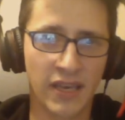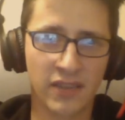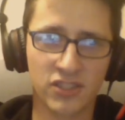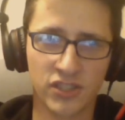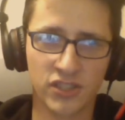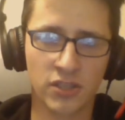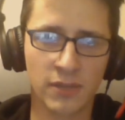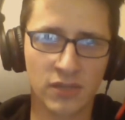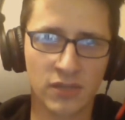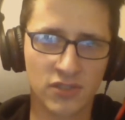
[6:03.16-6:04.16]
did you hear
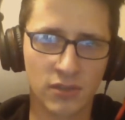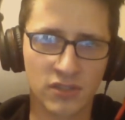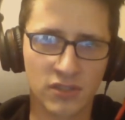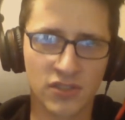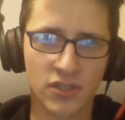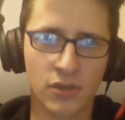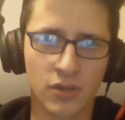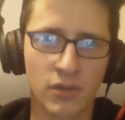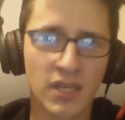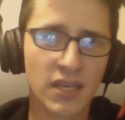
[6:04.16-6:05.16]
about
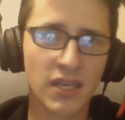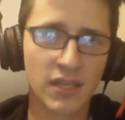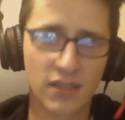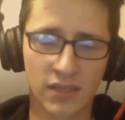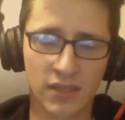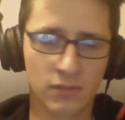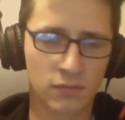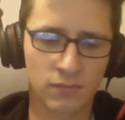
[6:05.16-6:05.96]
so-and-so? They